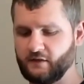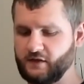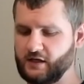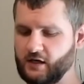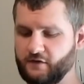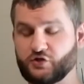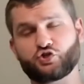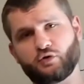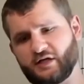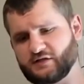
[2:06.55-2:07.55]
The
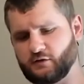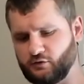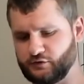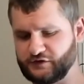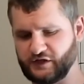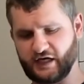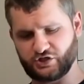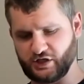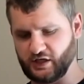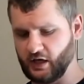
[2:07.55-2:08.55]
string is a little
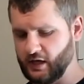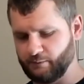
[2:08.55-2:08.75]
sketchy,